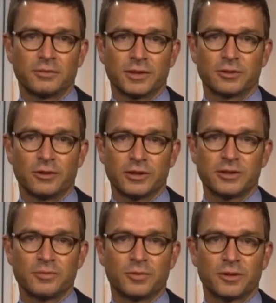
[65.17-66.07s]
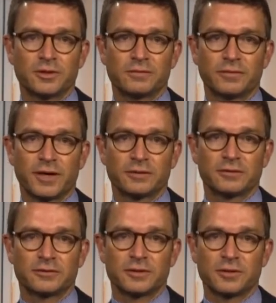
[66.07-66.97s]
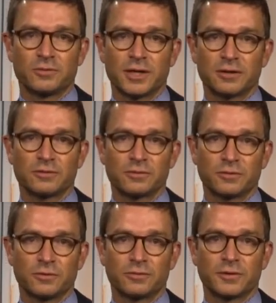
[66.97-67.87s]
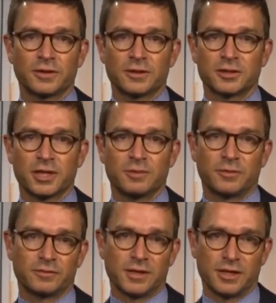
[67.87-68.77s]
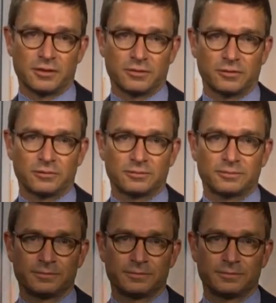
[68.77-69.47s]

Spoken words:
But other important factors are the rate of growth and the shape of the aneurysm.